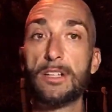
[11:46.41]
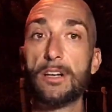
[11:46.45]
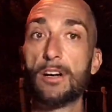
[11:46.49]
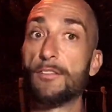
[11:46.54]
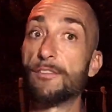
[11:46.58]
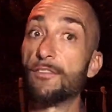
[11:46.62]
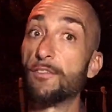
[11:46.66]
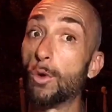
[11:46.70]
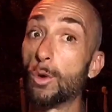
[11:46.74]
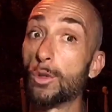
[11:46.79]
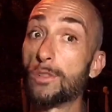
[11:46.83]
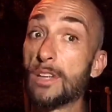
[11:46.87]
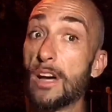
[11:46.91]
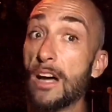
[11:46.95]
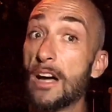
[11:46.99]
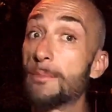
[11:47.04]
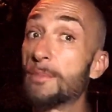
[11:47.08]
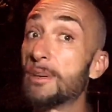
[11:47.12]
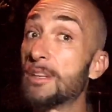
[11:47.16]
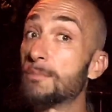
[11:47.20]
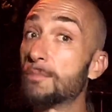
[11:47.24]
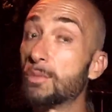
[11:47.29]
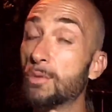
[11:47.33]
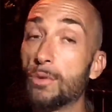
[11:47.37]
a full-time
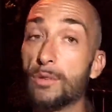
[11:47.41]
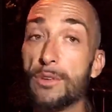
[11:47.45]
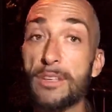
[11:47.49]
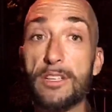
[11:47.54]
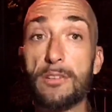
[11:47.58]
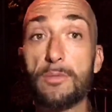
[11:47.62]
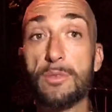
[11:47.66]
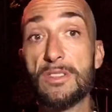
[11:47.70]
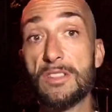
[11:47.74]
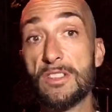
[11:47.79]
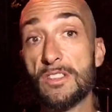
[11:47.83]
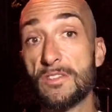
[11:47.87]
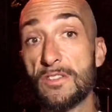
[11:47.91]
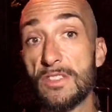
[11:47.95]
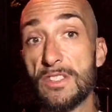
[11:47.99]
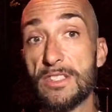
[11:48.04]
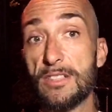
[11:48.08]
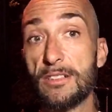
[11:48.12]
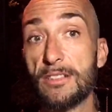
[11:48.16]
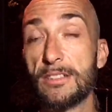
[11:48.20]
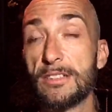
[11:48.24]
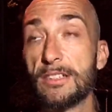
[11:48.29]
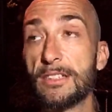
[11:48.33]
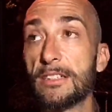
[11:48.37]
employee with this
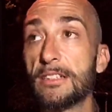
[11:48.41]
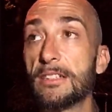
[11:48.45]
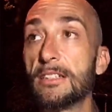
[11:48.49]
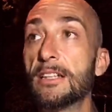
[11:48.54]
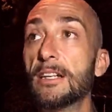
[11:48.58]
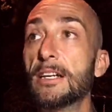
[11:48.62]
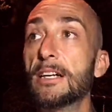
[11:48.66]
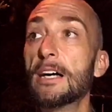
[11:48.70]
facility.